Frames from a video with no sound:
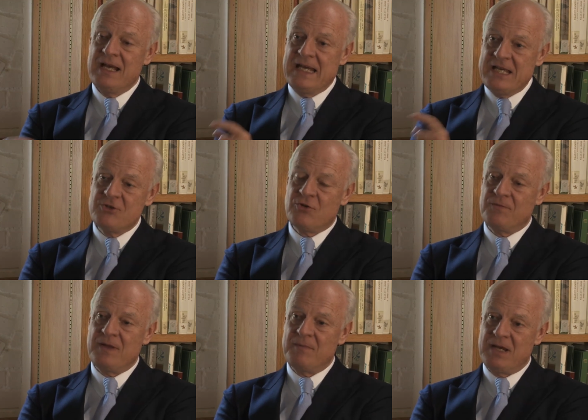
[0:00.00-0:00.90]
each
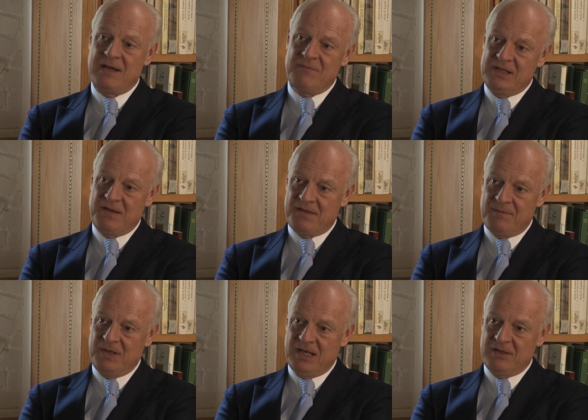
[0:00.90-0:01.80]
of them have in the
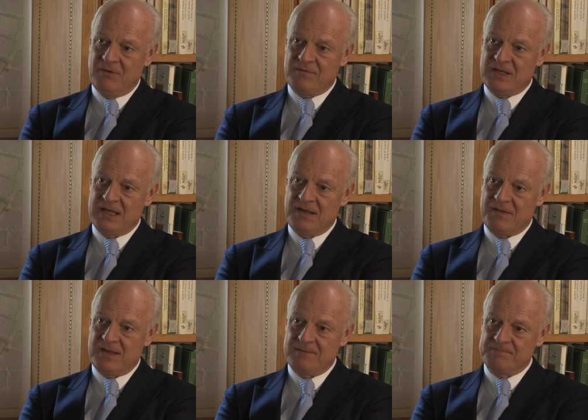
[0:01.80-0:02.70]
stability of
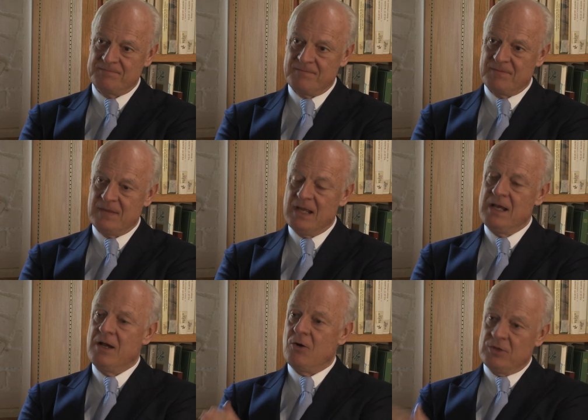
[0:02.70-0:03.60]
Afghanistan.
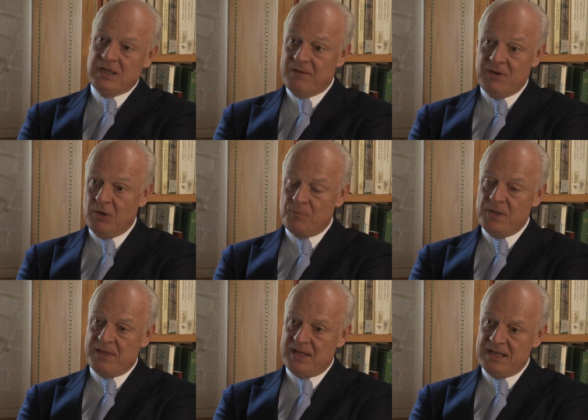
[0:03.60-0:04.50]
Mm-hmm. On the
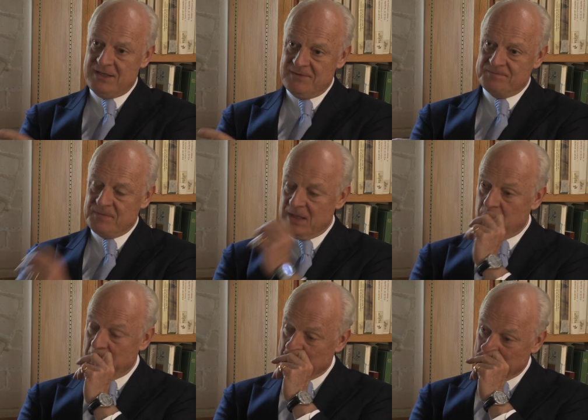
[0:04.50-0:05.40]
development side,
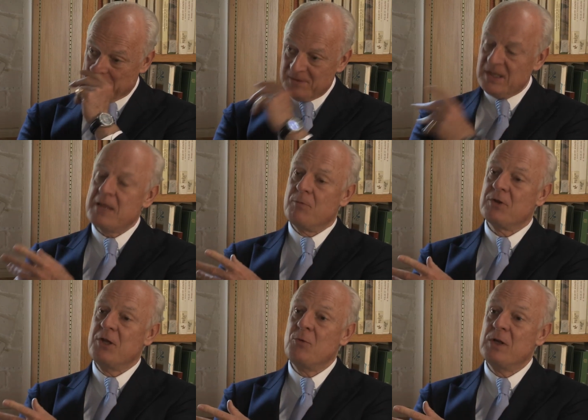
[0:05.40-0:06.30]
well, that's
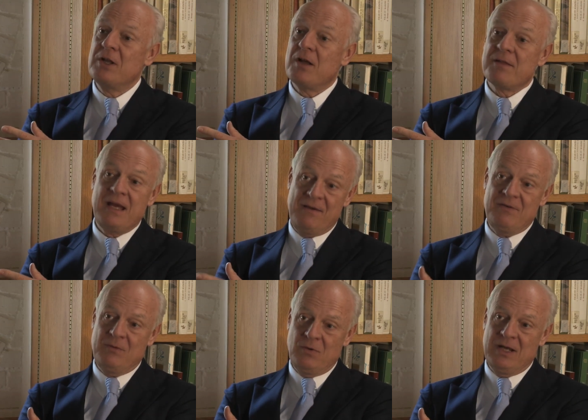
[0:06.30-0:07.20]
what the UN does
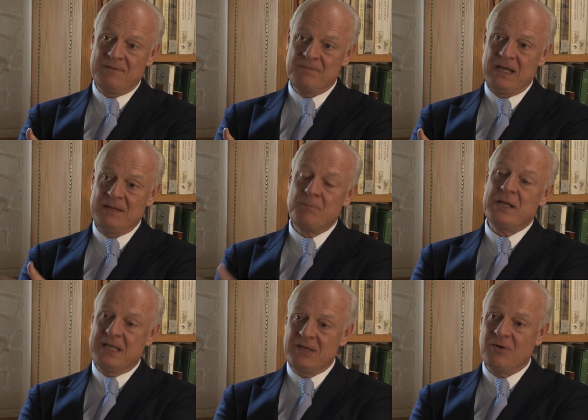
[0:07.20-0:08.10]
everywhere, and
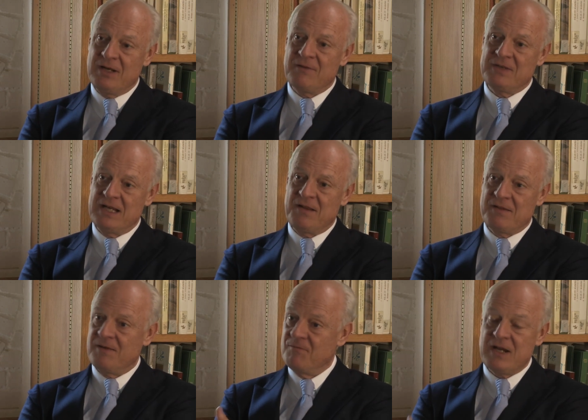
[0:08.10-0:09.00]
particularly in
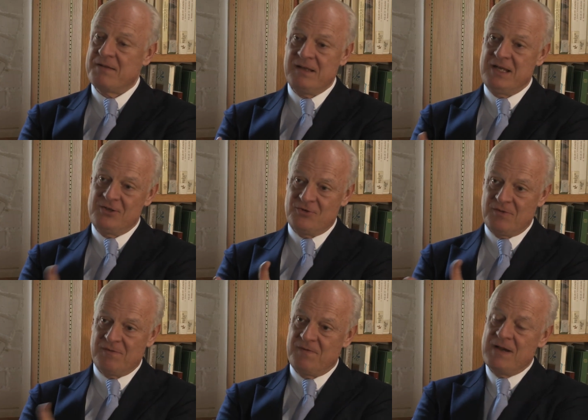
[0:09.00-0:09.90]
Afghanistan.
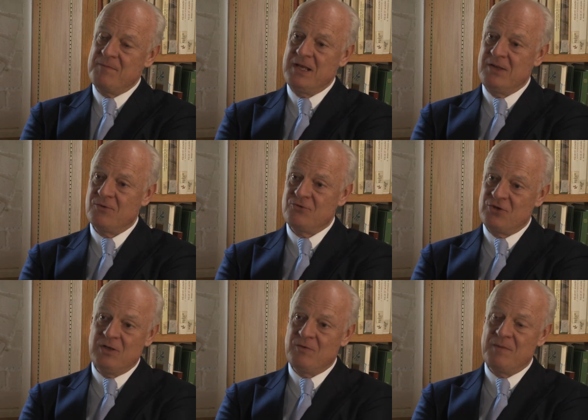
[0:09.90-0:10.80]
Vaccinations, 5 million
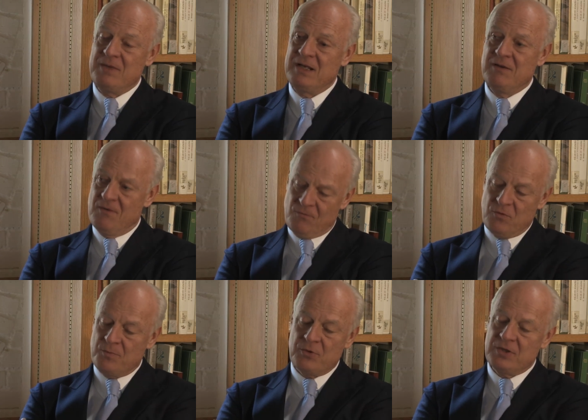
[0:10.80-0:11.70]
children being
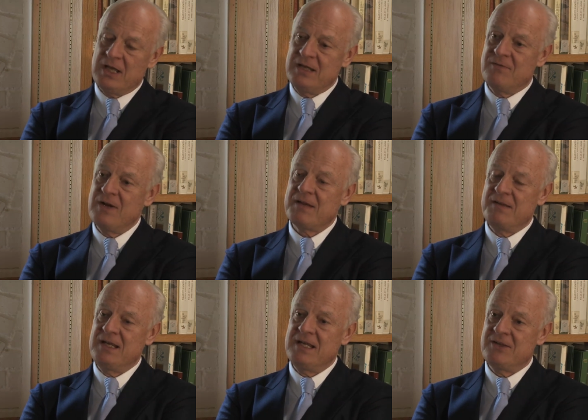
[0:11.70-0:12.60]
4.8
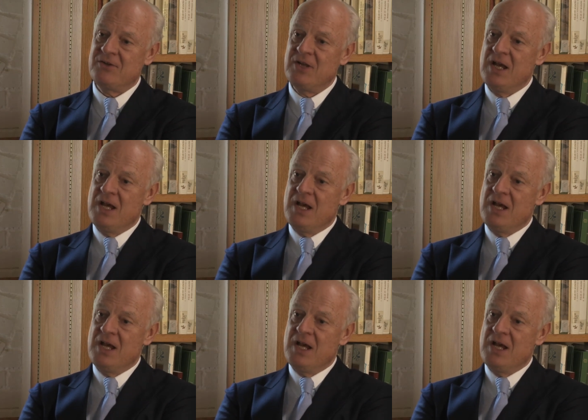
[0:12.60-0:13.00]
vaccinated